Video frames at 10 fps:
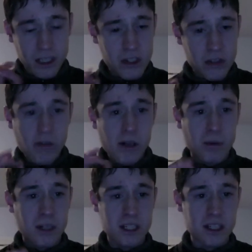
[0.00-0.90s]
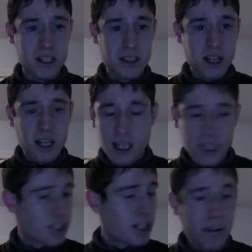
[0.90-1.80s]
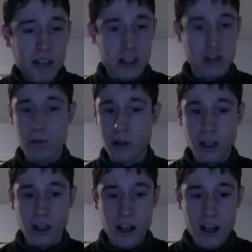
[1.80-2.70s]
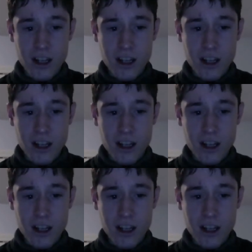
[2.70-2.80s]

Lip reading: the story worked in this, and the characters were good.